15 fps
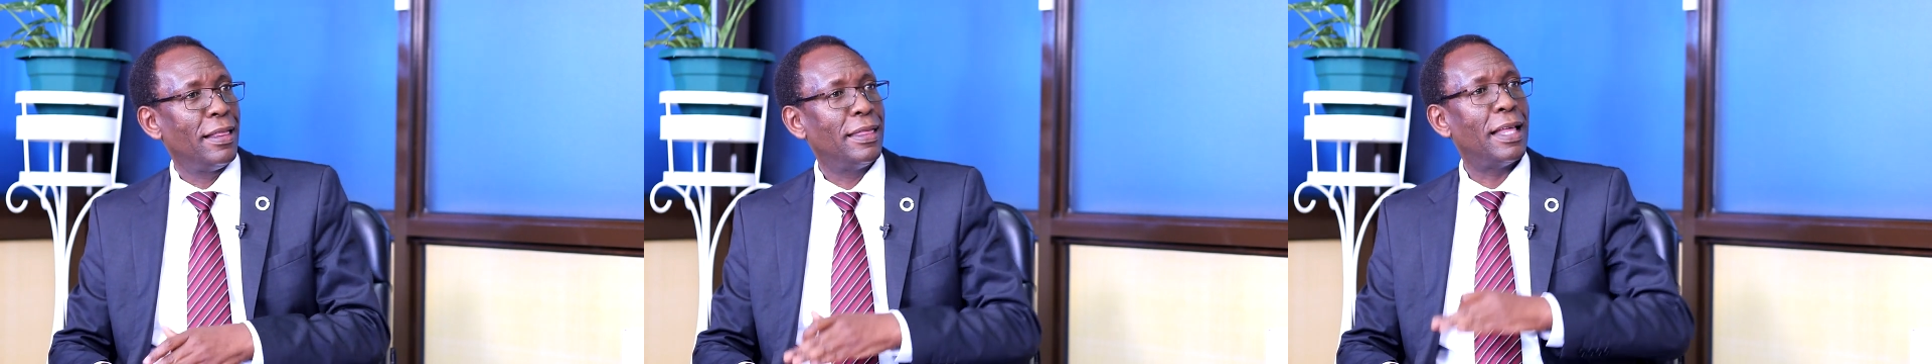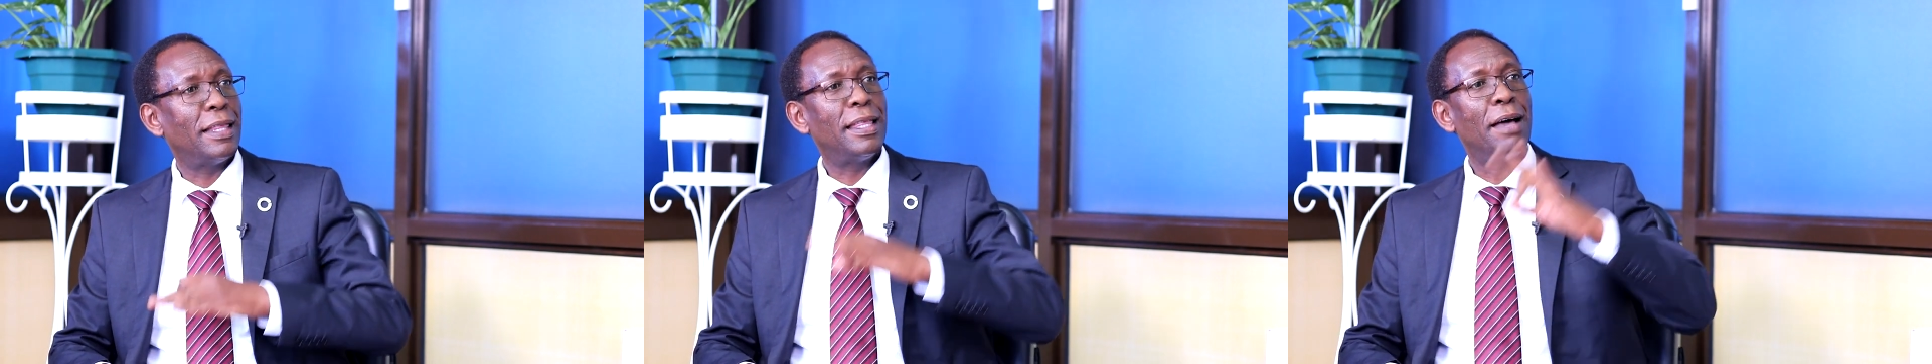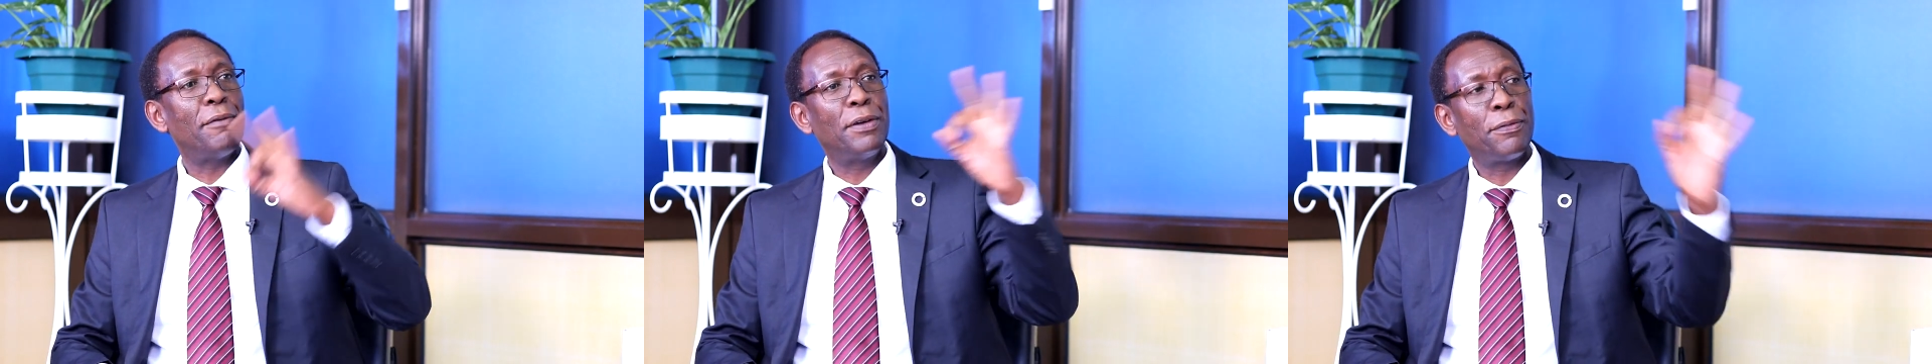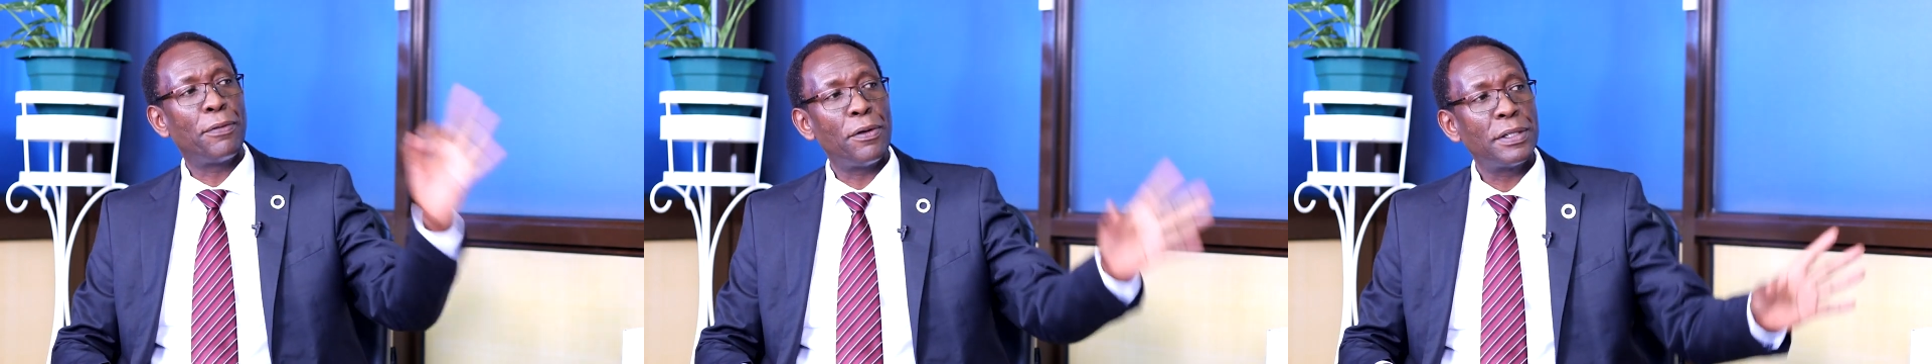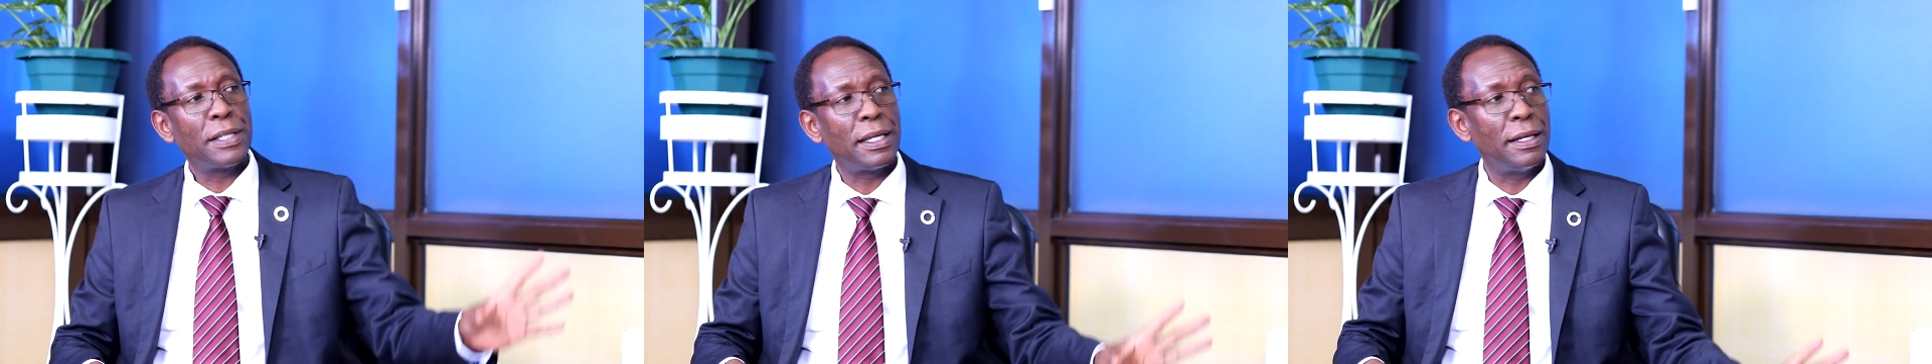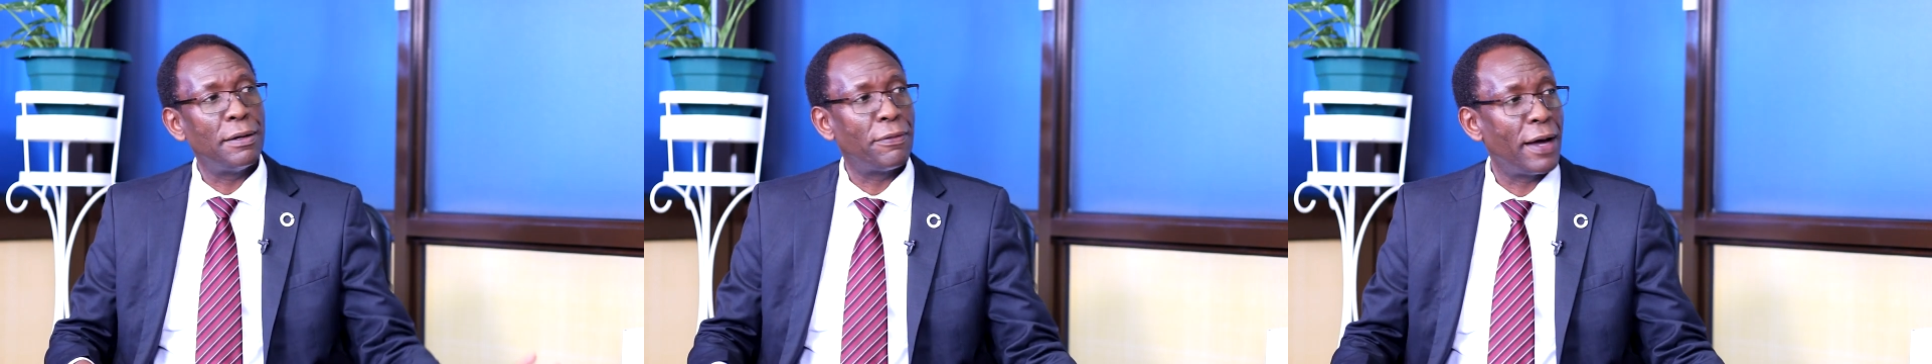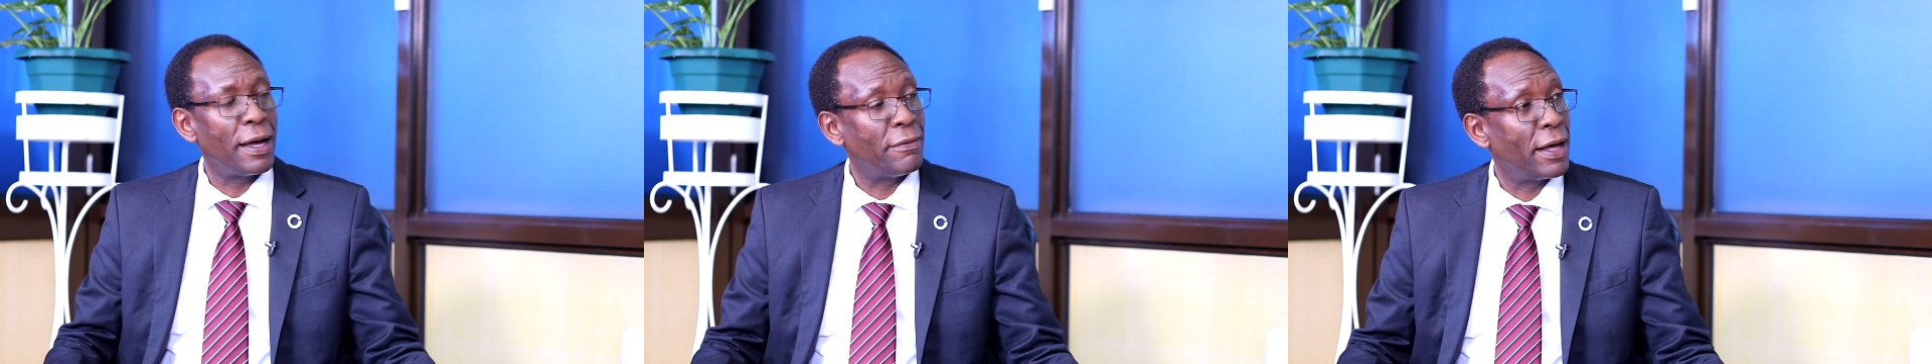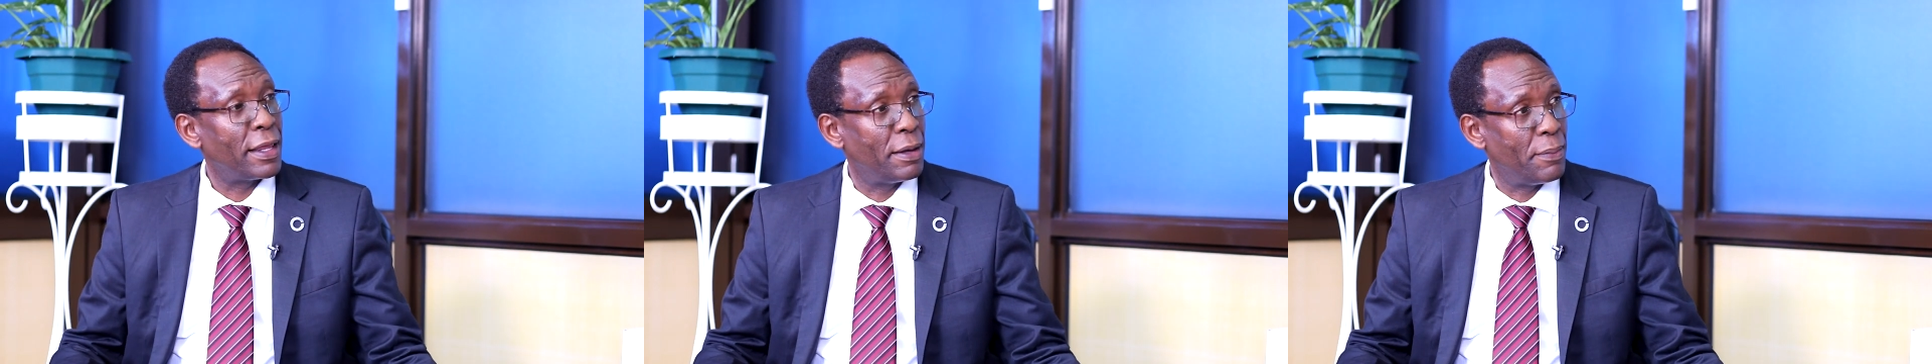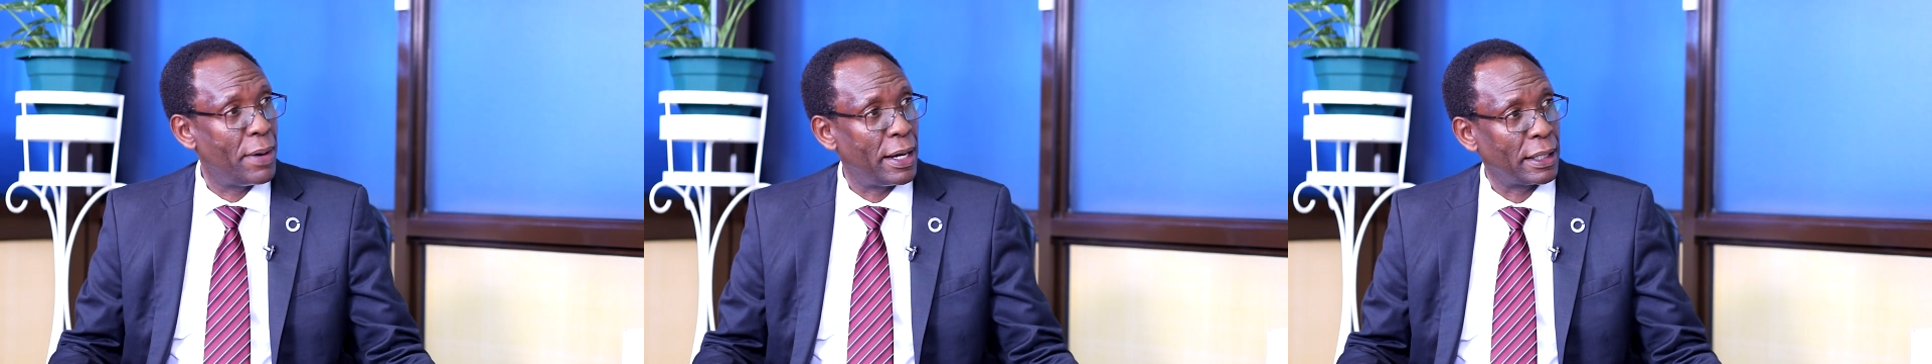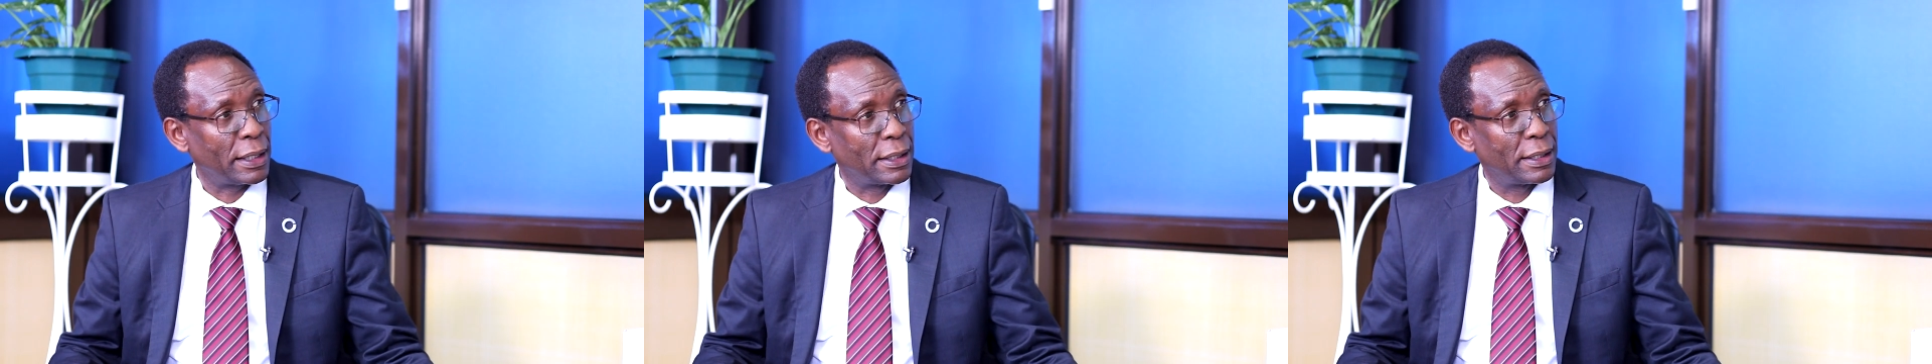that they have defaulted in 5 other
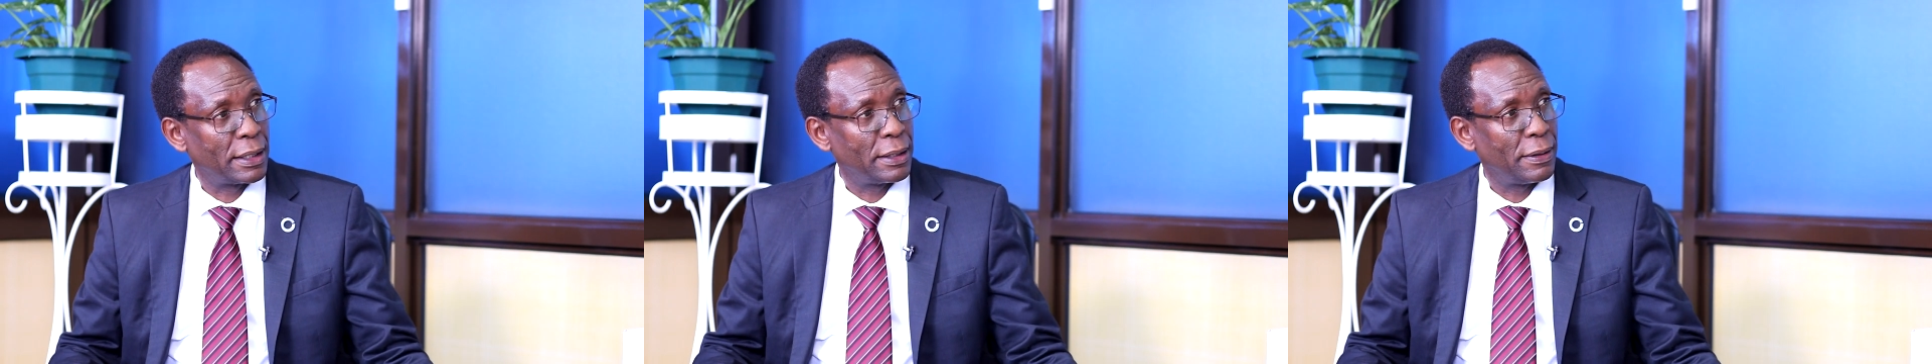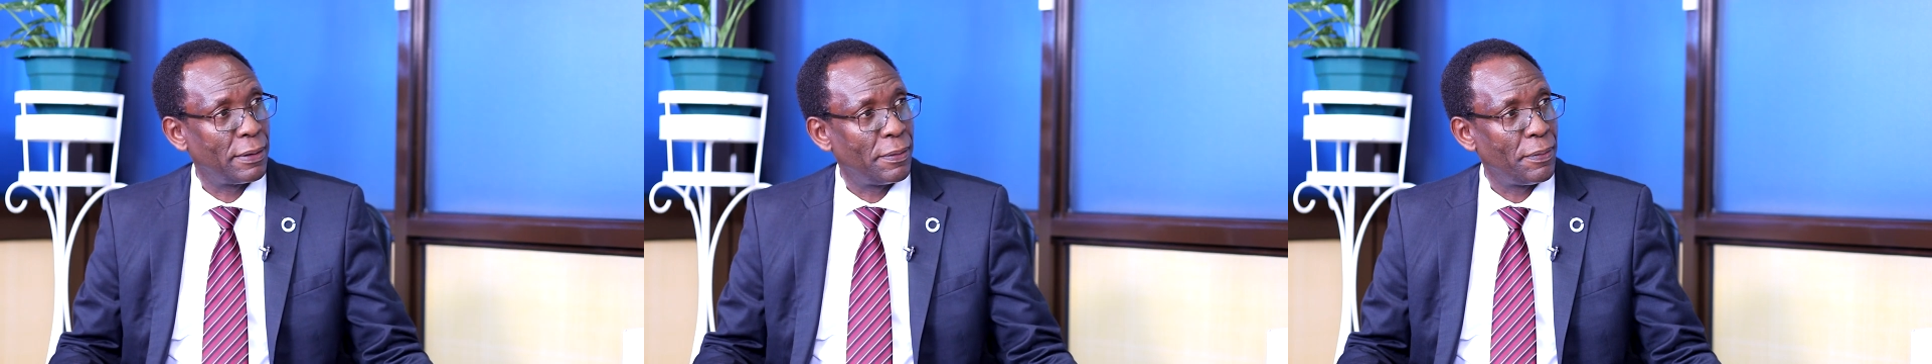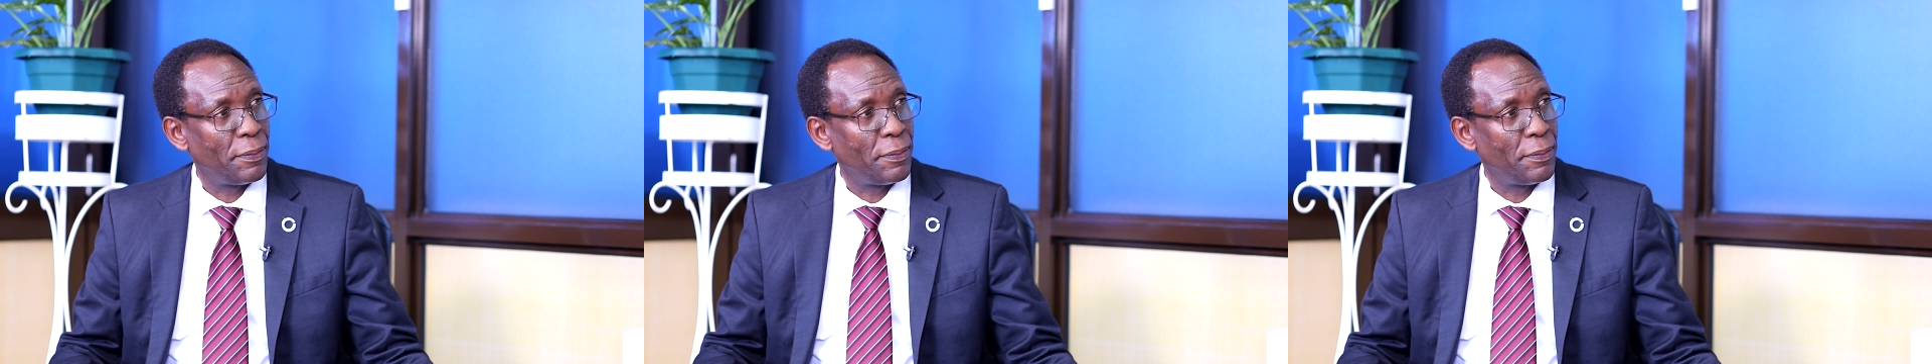banks.